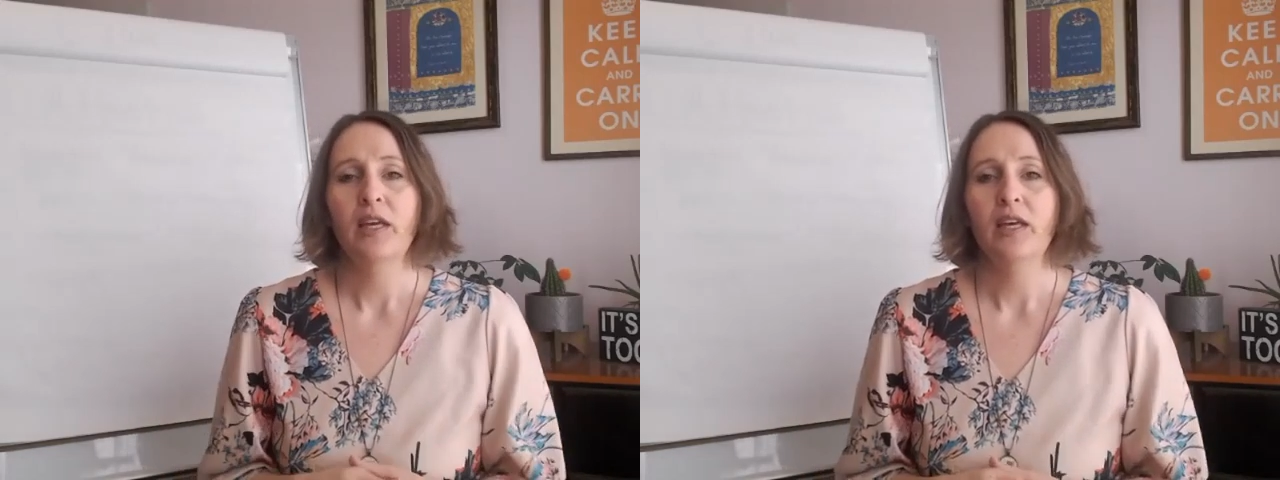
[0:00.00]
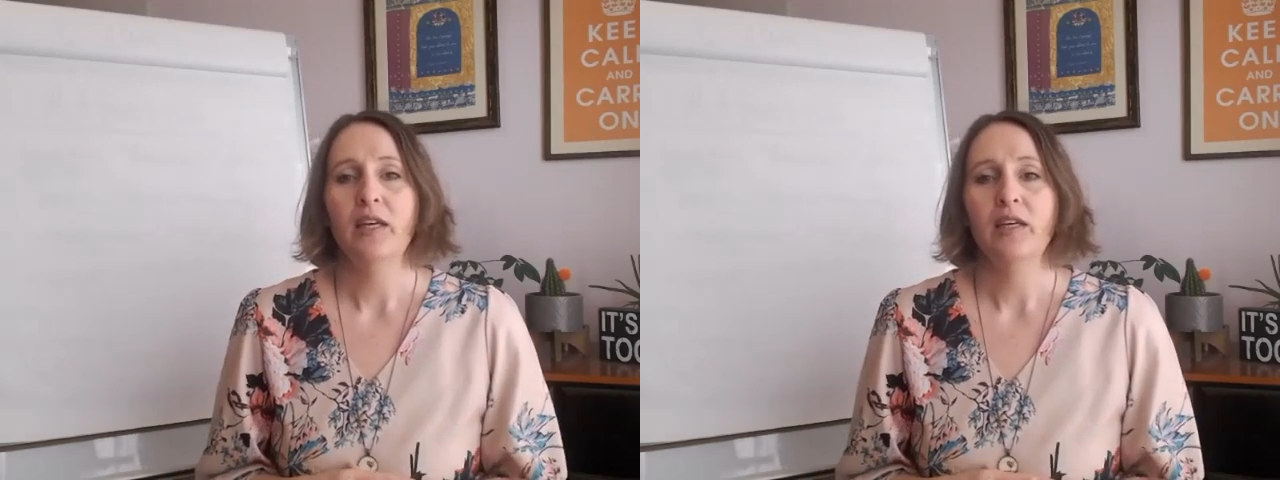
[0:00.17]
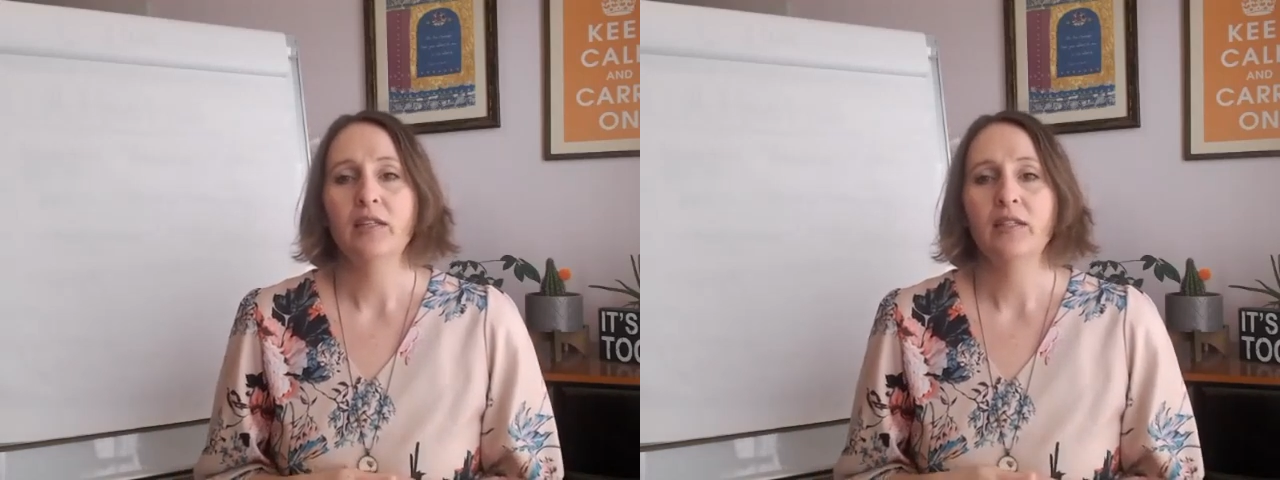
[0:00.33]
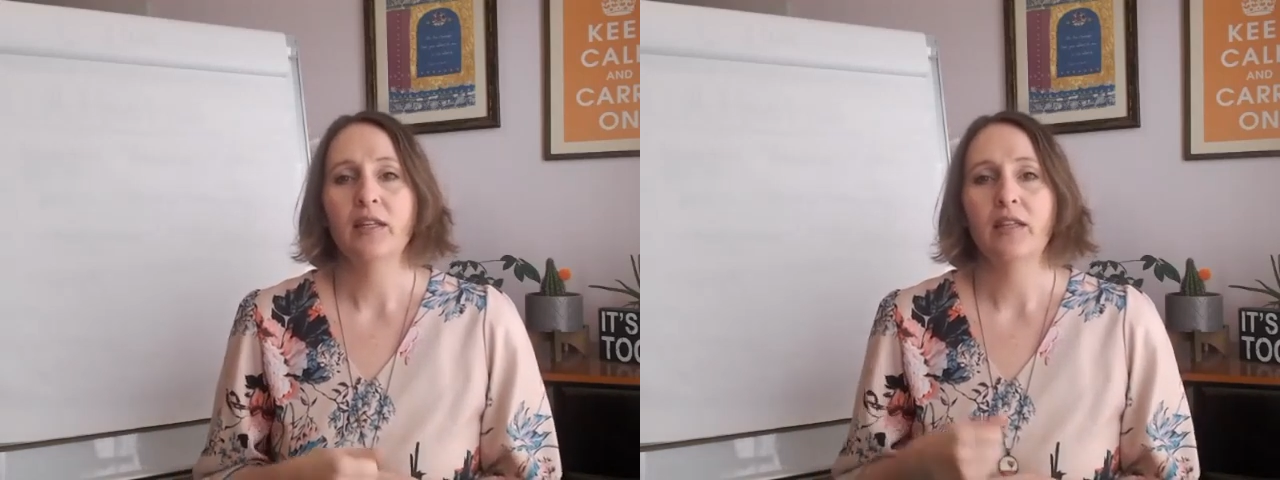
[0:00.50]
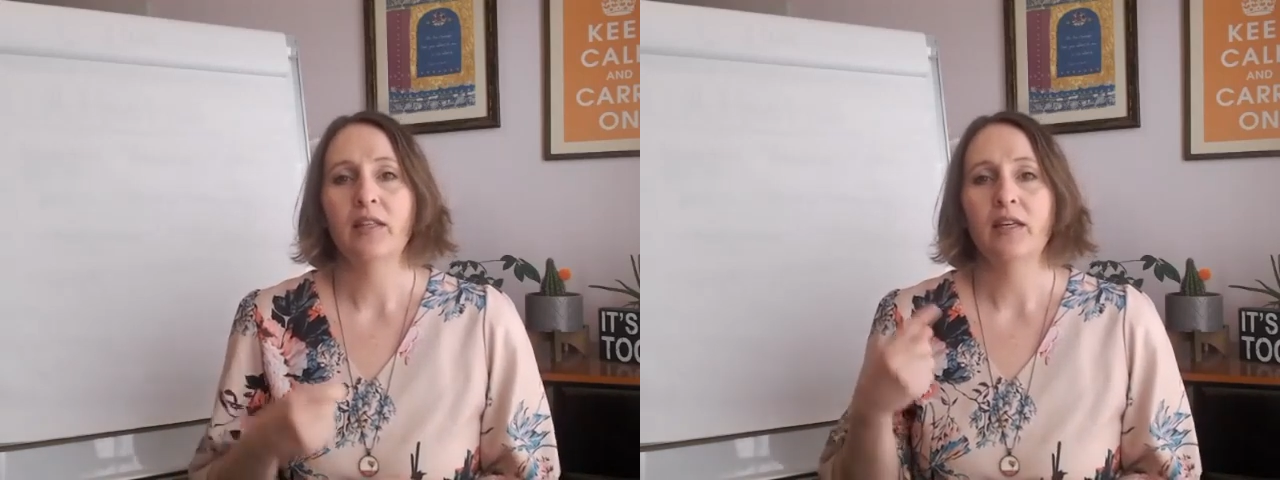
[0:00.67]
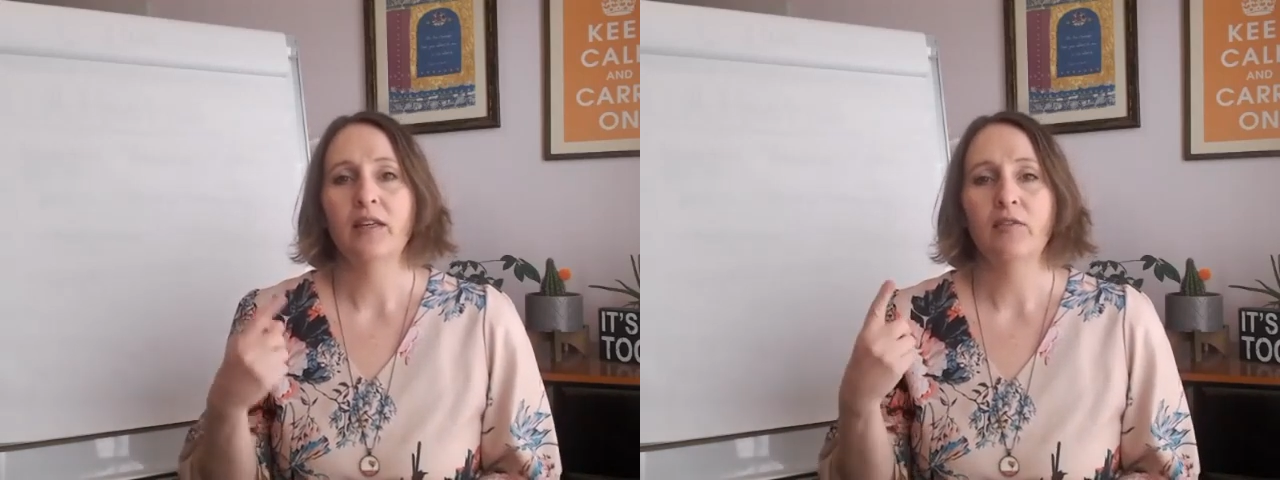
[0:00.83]
is
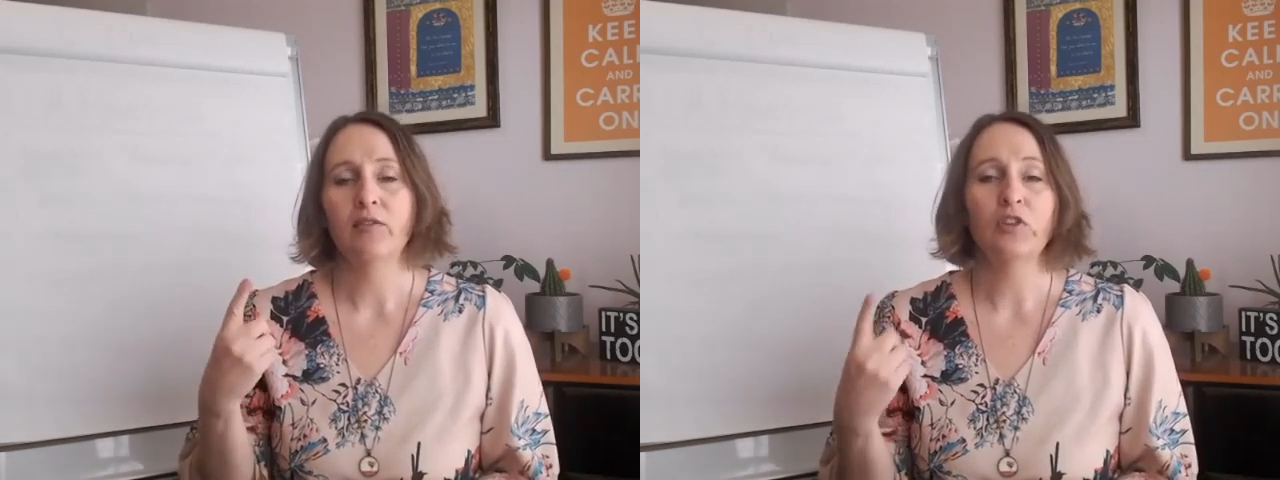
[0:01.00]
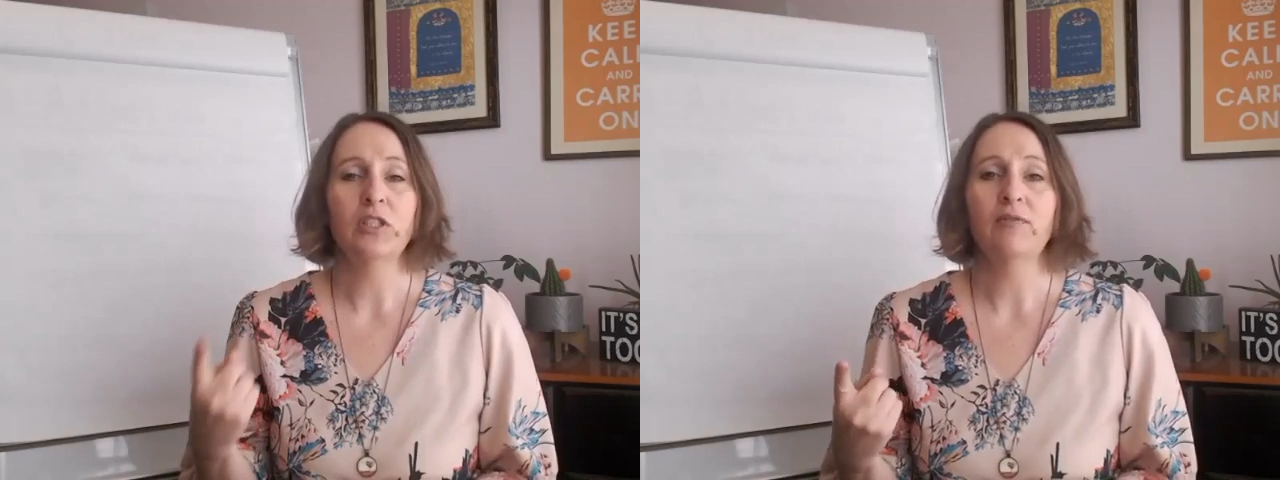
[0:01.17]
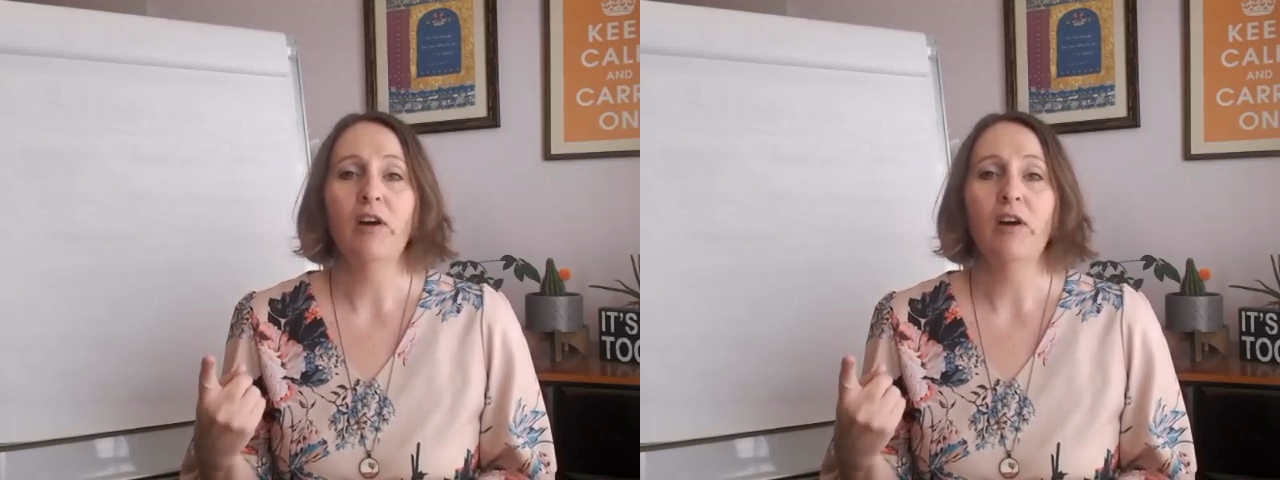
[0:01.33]
first